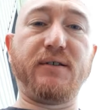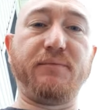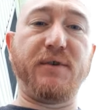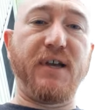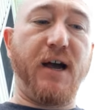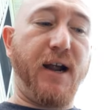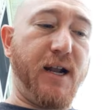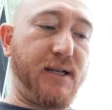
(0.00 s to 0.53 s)
to
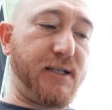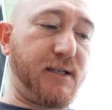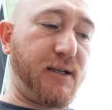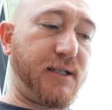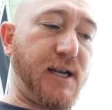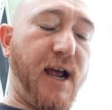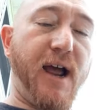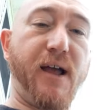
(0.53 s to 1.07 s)
be honest,
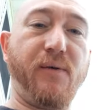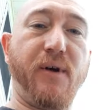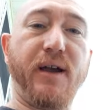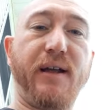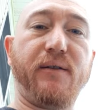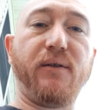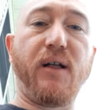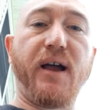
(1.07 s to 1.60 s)
because I
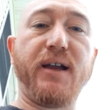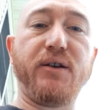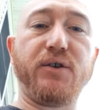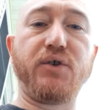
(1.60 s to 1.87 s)
like light,